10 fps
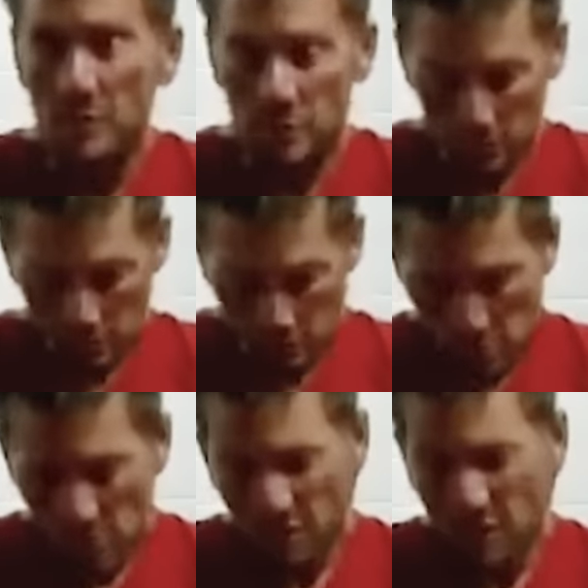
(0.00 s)
Your Honor?
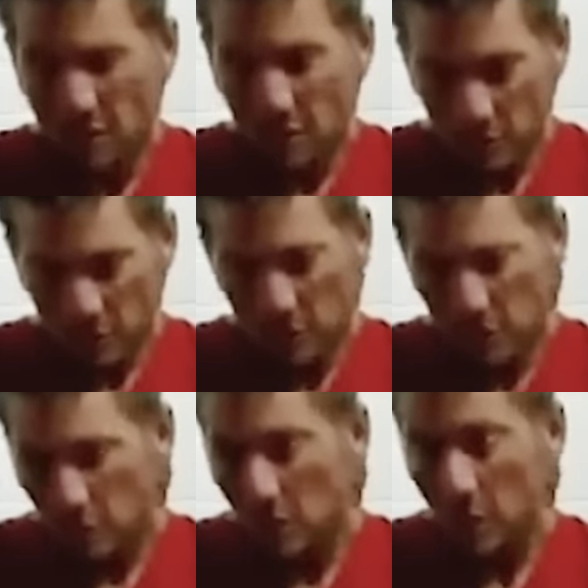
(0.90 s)
Not, not yet.
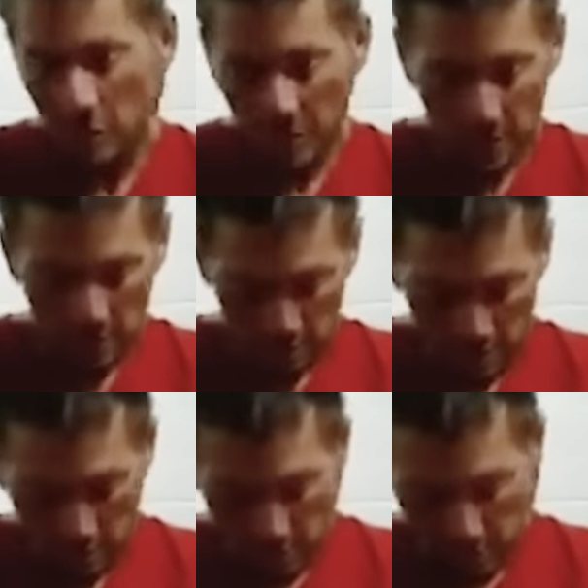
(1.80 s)
Not yet. Okay.
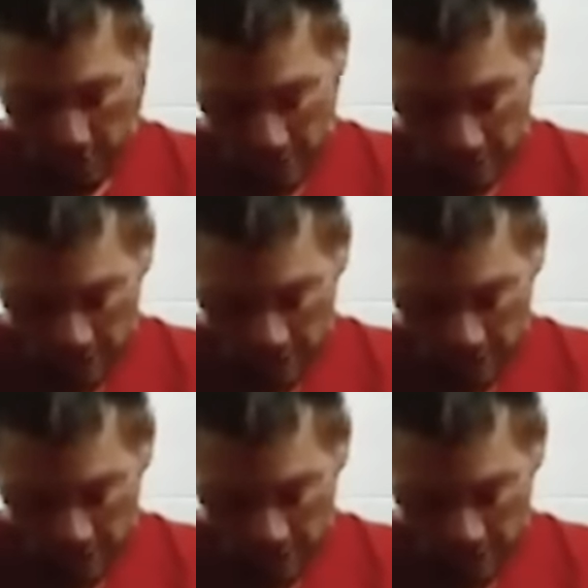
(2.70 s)
All right.